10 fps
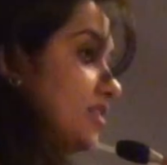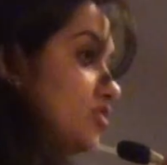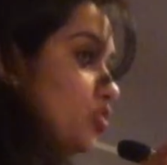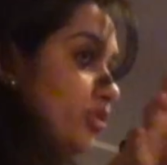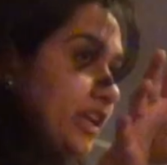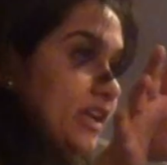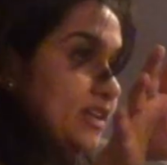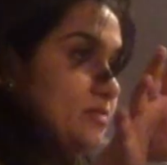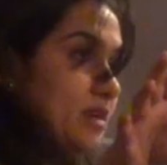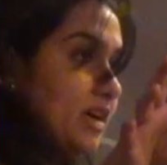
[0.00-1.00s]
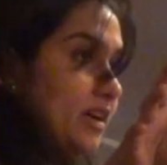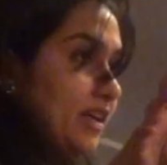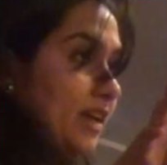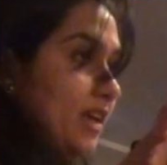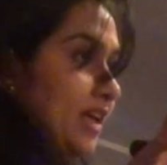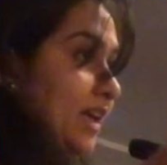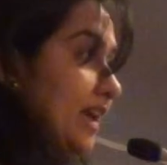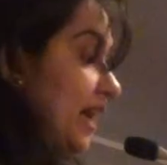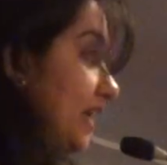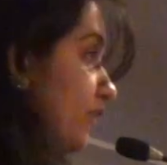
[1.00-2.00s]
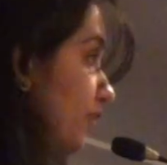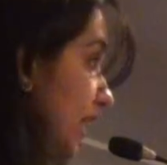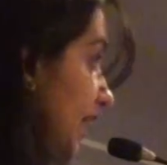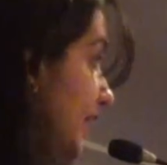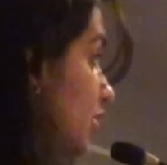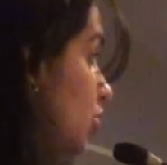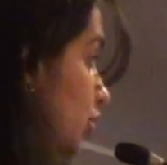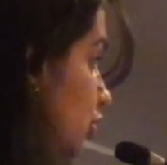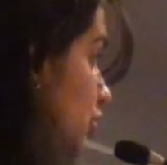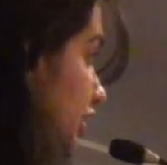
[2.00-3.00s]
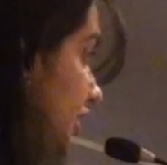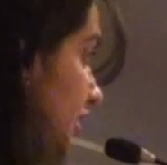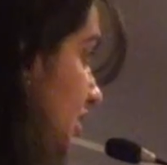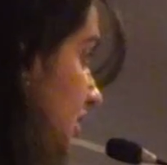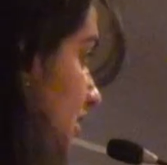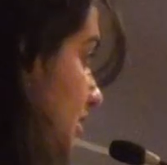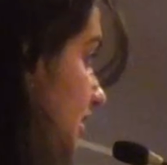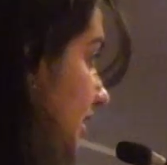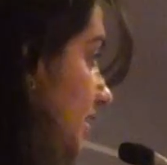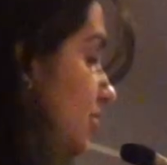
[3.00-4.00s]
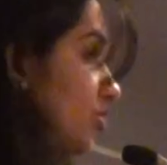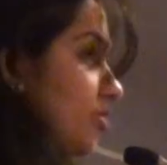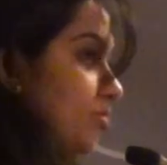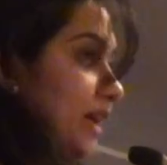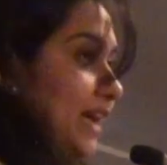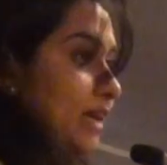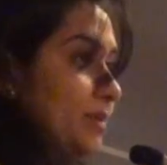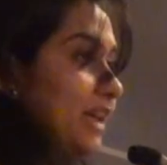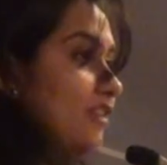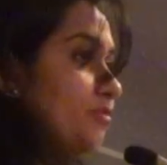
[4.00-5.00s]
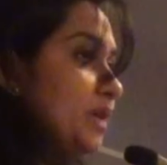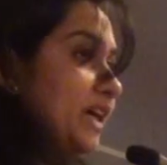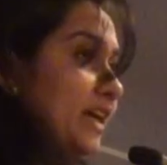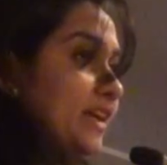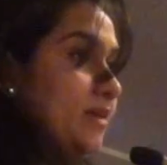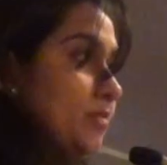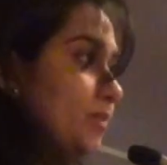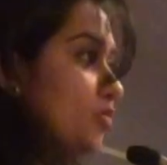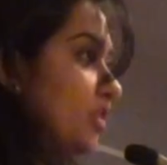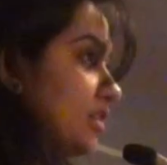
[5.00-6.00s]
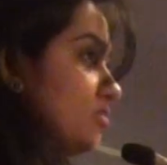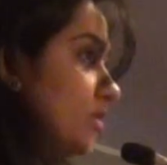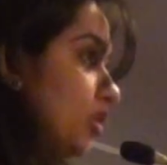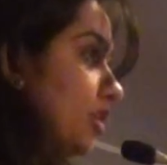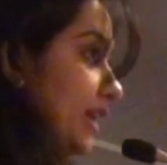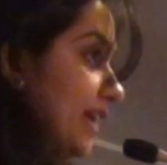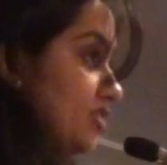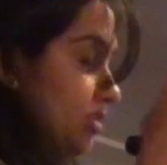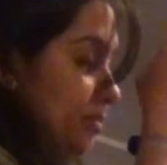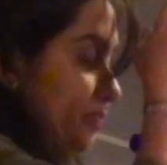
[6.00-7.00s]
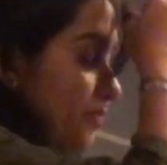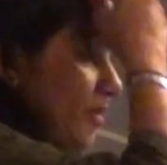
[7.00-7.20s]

or Sony does marketing. And if I don't do it, then, I'll be left behind and my products will not catch up.